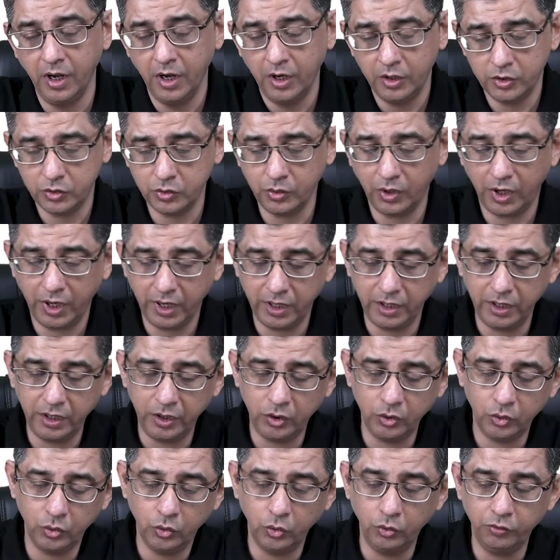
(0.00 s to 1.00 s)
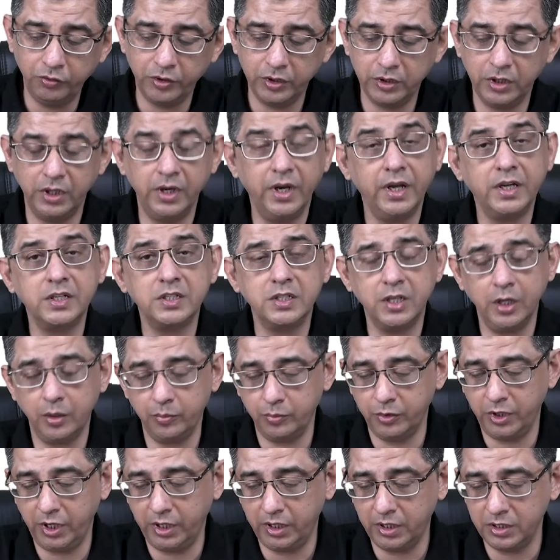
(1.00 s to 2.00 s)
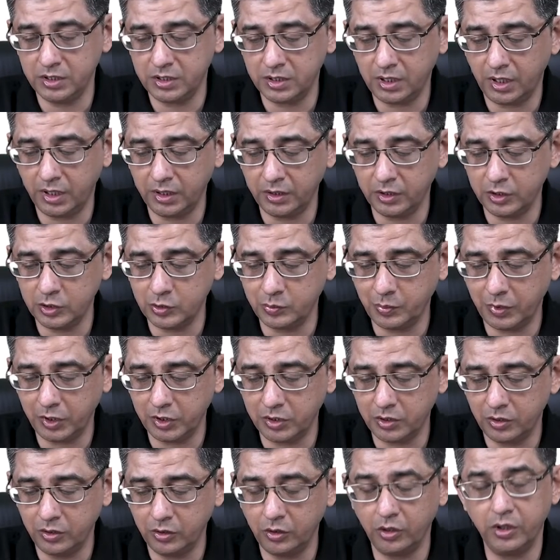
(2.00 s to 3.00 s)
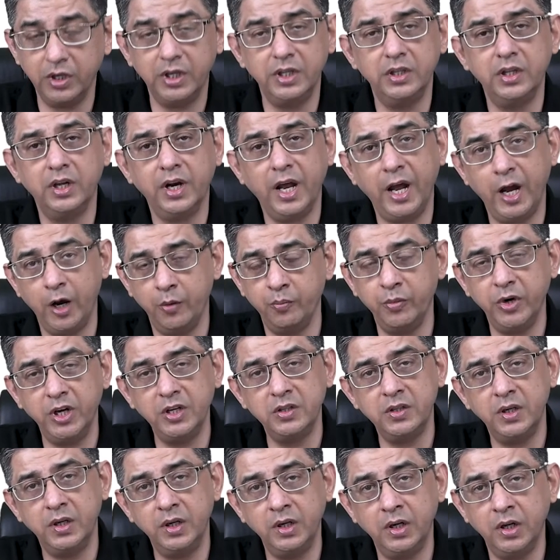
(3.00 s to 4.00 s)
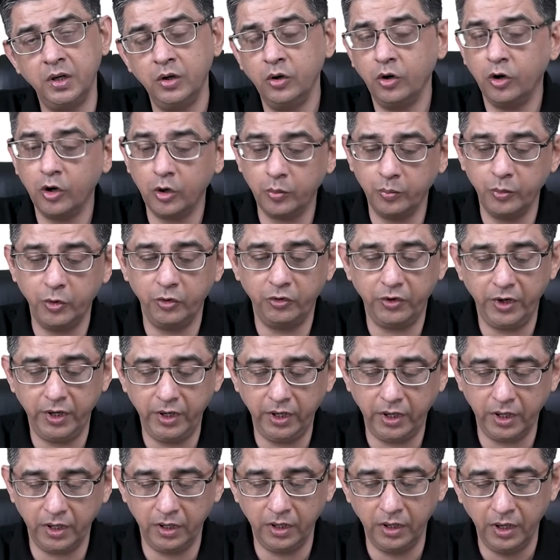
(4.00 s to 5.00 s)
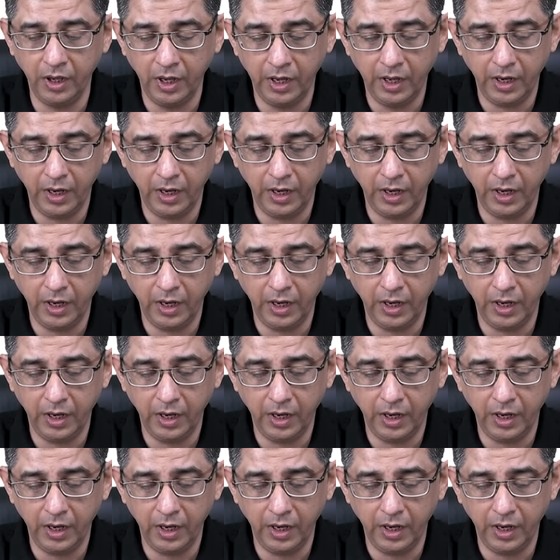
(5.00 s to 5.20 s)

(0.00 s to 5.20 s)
So I need to go for the next step, that is start this patient on either ambrisentan or busentan.